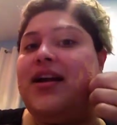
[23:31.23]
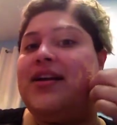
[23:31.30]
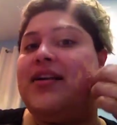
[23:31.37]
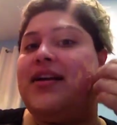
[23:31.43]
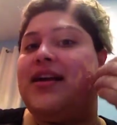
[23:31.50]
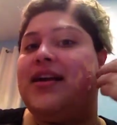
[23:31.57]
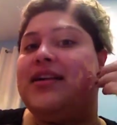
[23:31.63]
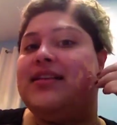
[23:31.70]
All
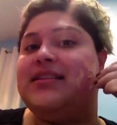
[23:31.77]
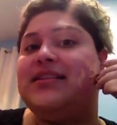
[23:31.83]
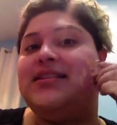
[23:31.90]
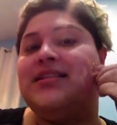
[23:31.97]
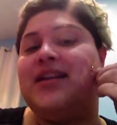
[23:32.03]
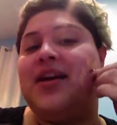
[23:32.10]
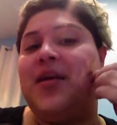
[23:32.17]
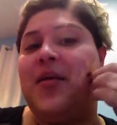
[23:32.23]
right, you
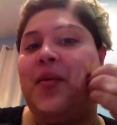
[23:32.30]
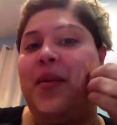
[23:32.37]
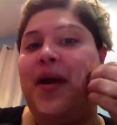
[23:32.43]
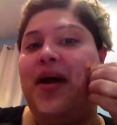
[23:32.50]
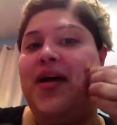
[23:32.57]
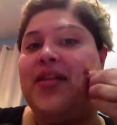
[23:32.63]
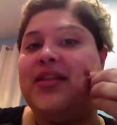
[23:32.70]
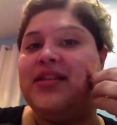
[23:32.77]
guys.
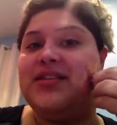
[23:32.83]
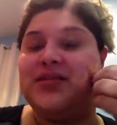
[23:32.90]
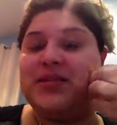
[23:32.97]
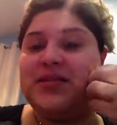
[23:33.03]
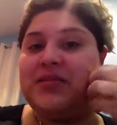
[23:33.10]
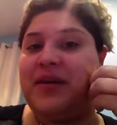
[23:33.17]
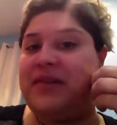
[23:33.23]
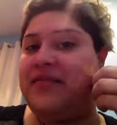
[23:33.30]
Well,
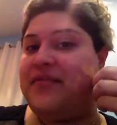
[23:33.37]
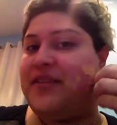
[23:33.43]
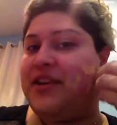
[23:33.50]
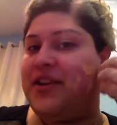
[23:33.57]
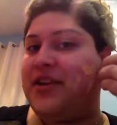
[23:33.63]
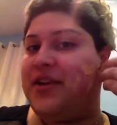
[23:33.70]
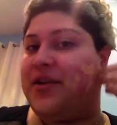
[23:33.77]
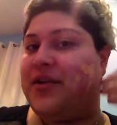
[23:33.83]
this was my
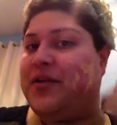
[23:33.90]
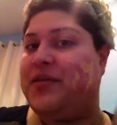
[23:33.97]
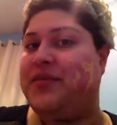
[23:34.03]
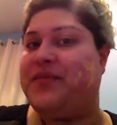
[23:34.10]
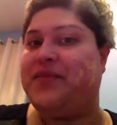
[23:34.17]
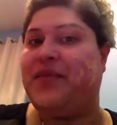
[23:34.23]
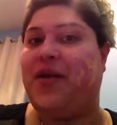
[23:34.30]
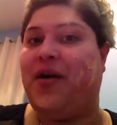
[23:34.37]

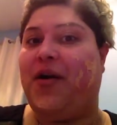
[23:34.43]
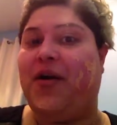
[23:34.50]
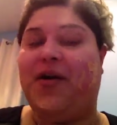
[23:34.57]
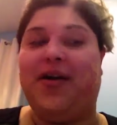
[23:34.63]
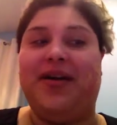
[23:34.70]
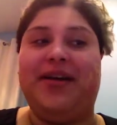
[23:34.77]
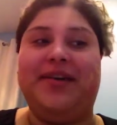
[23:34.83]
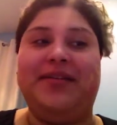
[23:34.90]
video
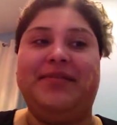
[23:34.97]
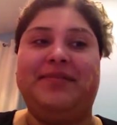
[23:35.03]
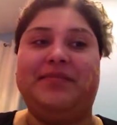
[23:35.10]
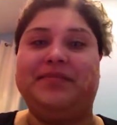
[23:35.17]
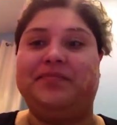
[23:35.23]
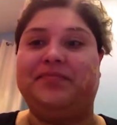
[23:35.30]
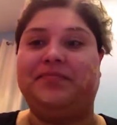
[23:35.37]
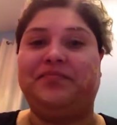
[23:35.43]

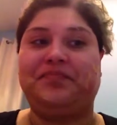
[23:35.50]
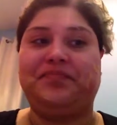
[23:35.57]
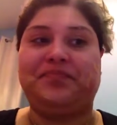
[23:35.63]
on